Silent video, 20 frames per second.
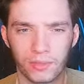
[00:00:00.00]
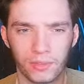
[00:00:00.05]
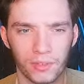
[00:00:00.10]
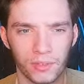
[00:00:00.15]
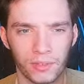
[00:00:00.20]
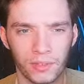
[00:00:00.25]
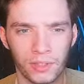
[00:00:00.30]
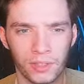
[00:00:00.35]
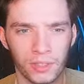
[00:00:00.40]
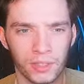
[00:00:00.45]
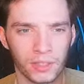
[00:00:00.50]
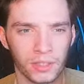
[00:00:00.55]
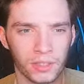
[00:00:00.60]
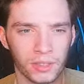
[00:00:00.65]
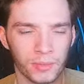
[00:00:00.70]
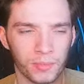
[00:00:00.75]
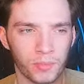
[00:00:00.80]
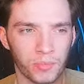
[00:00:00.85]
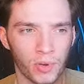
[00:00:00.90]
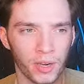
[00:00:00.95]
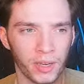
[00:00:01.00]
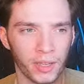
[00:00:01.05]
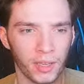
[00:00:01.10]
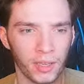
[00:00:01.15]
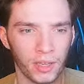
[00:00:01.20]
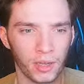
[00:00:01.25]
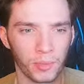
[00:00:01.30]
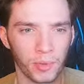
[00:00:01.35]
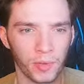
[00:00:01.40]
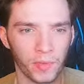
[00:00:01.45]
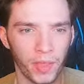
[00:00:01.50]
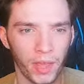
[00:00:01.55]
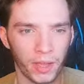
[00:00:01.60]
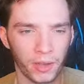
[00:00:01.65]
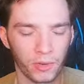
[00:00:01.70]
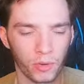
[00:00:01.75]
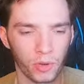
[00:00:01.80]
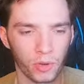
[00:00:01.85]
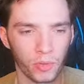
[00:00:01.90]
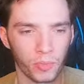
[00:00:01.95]
the breaking up of that
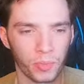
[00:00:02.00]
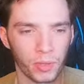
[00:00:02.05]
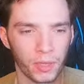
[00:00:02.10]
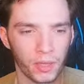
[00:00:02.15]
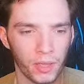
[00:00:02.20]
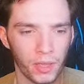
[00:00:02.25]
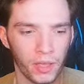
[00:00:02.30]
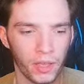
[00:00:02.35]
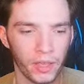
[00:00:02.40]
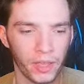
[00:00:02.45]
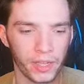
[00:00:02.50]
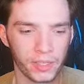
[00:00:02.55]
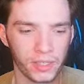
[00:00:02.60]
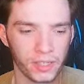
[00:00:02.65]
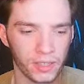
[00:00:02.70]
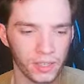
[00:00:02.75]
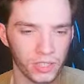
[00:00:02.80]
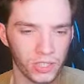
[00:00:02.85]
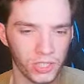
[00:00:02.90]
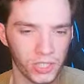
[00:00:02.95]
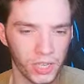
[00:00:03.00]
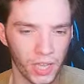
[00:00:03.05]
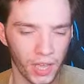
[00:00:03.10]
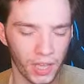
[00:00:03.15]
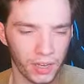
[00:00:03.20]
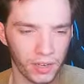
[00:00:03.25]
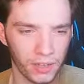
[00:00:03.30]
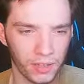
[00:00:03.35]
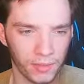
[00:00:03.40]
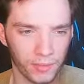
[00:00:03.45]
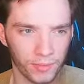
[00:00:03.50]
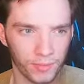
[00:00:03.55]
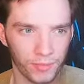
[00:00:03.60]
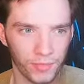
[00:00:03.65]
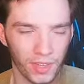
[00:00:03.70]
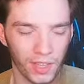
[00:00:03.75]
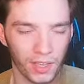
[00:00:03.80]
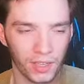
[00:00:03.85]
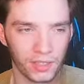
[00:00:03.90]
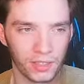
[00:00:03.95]
group, as in they just kind of,
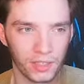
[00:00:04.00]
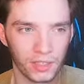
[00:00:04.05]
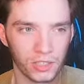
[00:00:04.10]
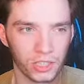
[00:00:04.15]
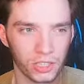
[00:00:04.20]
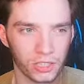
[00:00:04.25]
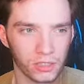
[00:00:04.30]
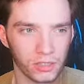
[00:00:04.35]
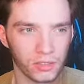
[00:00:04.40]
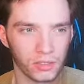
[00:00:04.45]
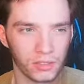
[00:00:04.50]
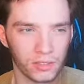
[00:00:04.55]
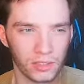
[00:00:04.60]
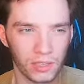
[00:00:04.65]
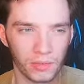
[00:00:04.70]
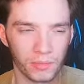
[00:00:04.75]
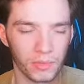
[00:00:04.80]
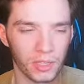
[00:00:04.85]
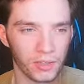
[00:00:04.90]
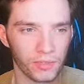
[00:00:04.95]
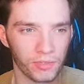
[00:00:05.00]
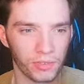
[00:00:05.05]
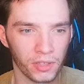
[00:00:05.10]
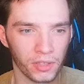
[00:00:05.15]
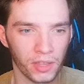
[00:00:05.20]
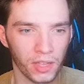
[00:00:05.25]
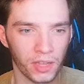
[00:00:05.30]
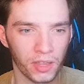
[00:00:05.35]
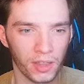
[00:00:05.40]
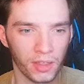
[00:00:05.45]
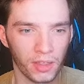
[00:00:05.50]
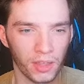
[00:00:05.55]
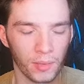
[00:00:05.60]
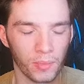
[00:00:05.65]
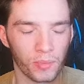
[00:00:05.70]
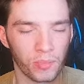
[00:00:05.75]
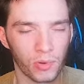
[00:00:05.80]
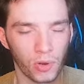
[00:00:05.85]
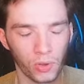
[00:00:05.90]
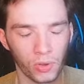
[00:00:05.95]
it did just, to me, feel like they
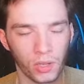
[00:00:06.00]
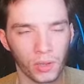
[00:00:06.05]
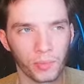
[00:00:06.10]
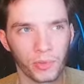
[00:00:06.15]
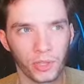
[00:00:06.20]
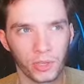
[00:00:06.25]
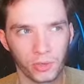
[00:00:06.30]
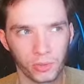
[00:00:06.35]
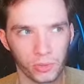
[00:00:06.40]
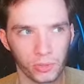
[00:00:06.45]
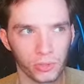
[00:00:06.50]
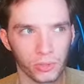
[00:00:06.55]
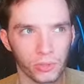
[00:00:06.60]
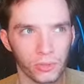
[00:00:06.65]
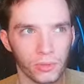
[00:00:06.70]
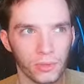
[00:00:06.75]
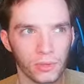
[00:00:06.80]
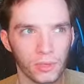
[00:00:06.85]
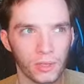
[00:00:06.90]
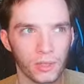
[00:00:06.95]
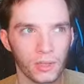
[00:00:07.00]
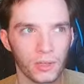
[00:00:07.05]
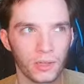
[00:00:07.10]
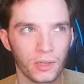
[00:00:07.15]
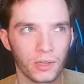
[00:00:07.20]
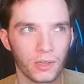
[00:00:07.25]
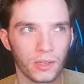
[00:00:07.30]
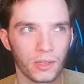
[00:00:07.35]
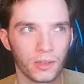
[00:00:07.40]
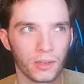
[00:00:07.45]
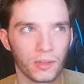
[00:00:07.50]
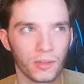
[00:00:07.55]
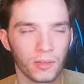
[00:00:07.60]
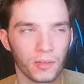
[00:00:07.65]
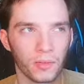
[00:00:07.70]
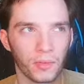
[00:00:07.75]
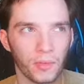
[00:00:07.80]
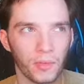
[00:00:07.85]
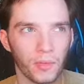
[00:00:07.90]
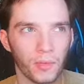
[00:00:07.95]
broke up the crew
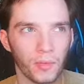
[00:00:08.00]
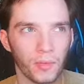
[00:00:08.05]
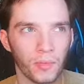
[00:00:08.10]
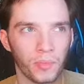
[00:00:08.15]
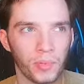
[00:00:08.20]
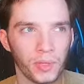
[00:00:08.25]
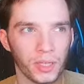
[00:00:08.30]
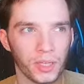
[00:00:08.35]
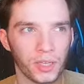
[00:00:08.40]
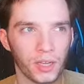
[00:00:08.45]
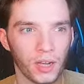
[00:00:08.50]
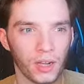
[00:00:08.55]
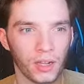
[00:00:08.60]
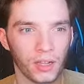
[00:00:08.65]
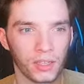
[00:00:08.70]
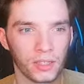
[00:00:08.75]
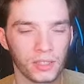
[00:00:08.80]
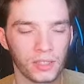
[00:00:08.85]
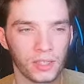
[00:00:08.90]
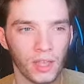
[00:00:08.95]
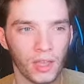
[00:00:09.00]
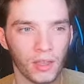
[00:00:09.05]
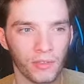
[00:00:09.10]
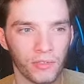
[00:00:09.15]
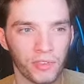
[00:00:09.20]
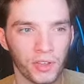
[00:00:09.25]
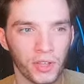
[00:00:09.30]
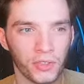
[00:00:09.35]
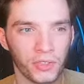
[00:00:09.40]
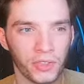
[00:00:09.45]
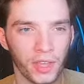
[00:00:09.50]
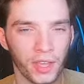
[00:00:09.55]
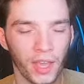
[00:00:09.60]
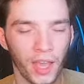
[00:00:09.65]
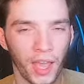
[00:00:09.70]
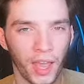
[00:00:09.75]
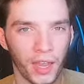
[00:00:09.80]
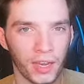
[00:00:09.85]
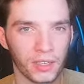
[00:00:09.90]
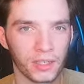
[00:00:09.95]
because they felt they
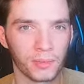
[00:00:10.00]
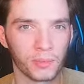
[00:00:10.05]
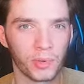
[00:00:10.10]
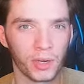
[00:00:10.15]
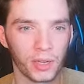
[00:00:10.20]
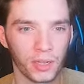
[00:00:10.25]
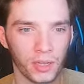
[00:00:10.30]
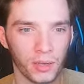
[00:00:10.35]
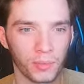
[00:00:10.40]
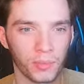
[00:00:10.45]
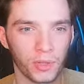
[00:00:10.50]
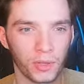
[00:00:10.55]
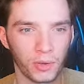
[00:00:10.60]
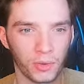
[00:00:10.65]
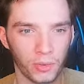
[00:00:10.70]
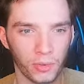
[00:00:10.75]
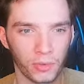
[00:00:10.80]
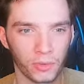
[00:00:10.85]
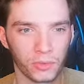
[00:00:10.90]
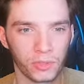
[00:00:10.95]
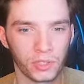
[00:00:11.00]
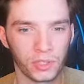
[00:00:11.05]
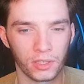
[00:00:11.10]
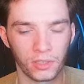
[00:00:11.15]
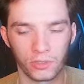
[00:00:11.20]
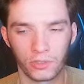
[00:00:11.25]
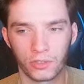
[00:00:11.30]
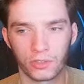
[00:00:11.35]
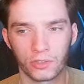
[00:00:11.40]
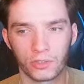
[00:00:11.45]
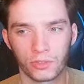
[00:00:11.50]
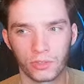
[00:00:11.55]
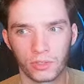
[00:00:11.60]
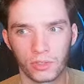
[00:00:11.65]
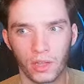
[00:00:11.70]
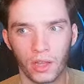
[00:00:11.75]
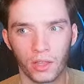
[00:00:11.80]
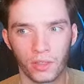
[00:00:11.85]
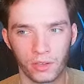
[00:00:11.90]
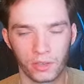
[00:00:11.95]
had to break up the crew to introduce
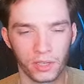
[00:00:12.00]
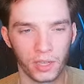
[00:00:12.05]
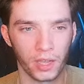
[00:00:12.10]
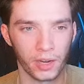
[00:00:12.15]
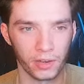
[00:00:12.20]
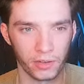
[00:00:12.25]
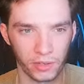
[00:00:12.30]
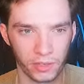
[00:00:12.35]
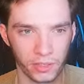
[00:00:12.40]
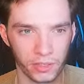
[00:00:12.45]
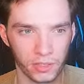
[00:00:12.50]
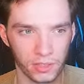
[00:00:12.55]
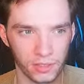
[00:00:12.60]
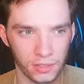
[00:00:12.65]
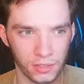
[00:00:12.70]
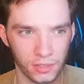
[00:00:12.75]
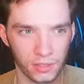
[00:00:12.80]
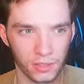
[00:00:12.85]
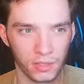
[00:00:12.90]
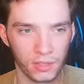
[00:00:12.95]
other characters.